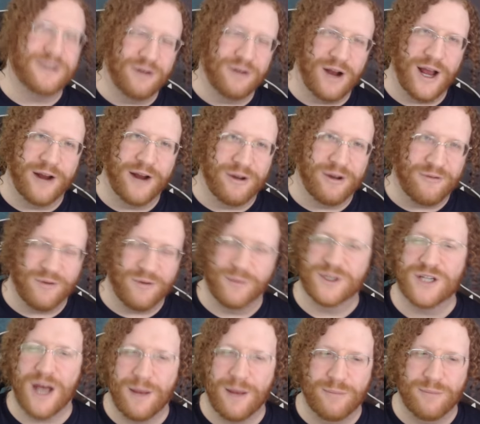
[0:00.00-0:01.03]
hiring from a
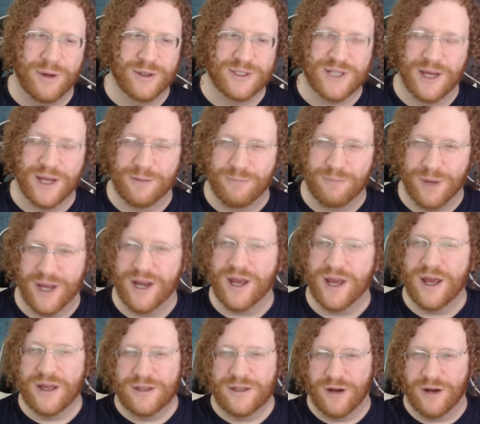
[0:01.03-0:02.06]
job posting, but
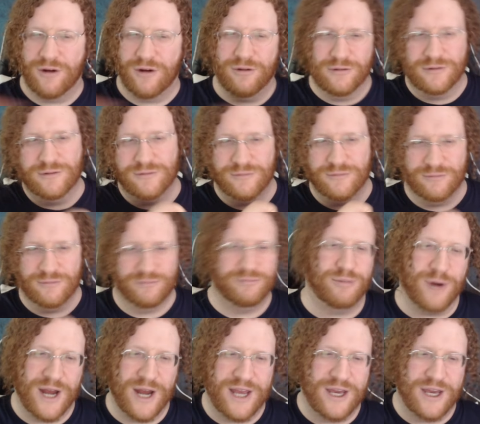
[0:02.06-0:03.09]
don't
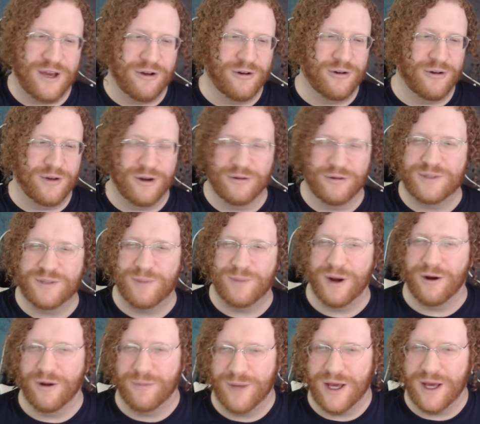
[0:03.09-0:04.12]
break your
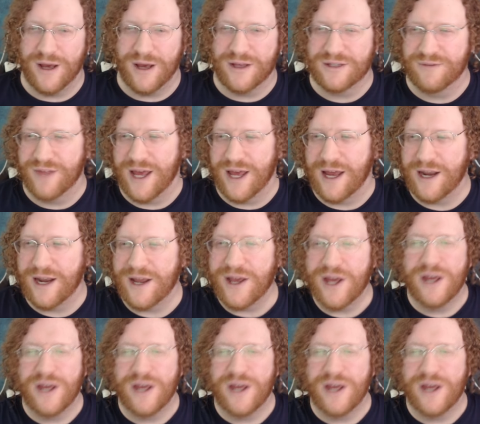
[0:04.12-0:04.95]
spirit because of that.